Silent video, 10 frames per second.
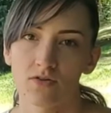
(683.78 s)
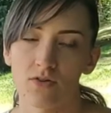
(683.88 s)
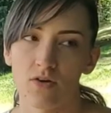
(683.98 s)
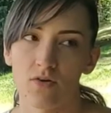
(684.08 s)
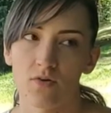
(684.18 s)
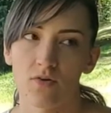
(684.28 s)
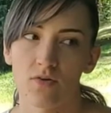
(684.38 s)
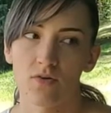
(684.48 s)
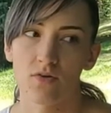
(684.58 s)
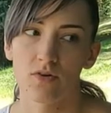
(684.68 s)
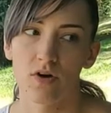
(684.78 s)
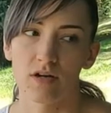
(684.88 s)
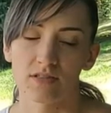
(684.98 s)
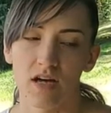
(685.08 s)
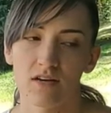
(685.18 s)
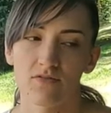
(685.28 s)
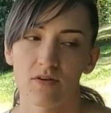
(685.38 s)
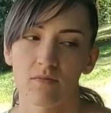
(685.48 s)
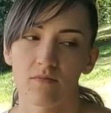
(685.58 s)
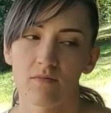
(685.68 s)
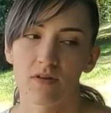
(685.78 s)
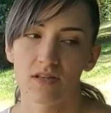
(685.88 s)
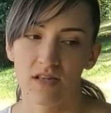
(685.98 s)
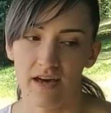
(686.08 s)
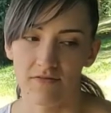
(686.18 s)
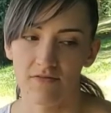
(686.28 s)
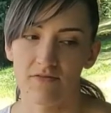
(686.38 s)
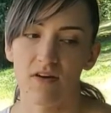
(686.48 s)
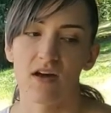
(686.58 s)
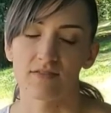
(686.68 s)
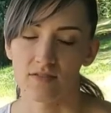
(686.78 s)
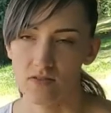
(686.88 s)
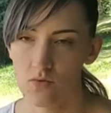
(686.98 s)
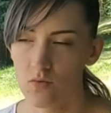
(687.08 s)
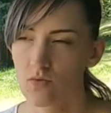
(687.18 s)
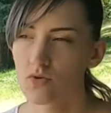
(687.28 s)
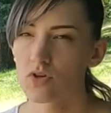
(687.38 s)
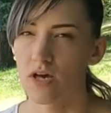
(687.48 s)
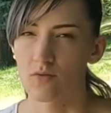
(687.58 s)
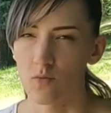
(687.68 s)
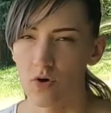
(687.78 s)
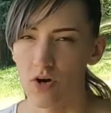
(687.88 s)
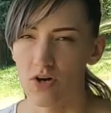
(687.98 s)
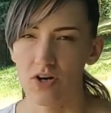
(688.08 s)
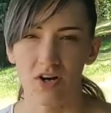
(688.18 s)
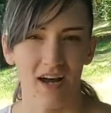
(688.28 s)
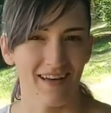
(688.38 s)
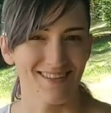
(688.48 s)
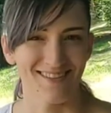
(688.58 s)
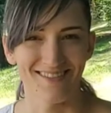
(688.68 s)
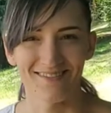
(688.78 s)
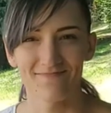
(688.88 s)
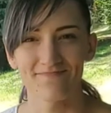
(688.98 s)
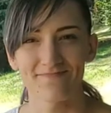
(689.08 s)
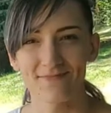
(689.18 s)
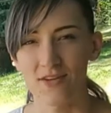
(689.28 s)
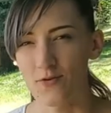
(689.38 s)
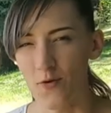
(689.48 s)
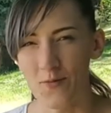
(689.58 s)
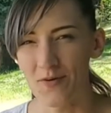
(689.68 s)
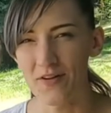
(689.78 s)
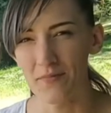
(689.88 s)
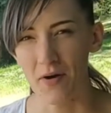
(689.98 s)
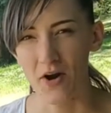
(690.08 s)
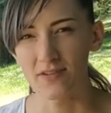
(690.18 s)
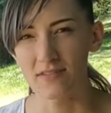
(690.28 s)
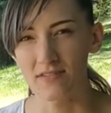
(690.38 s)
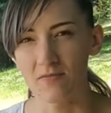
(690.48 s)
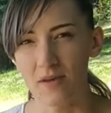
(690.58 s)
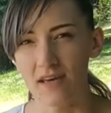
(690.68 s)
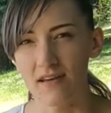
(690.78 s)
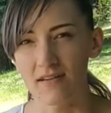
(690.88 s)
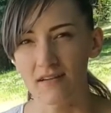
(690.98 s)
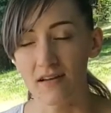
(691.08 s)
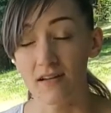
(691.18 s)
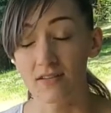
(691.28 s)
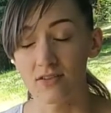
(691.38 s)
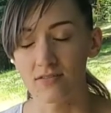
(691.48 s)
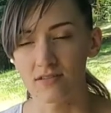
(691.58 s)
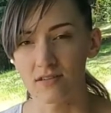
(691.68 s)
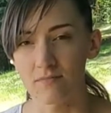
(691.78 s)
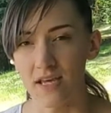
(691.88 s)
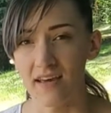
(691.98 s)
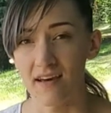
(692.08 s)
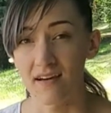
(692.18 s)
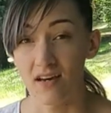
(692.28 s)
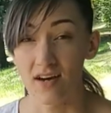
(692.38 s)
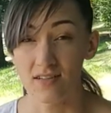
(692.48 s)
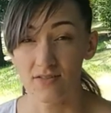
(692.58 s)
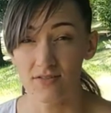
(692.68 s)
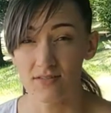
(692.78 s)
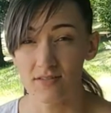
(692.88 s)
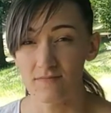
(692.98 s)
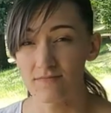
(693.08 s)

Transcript: So aside from life and school and work and the normal parts of being an adult and being a young adult,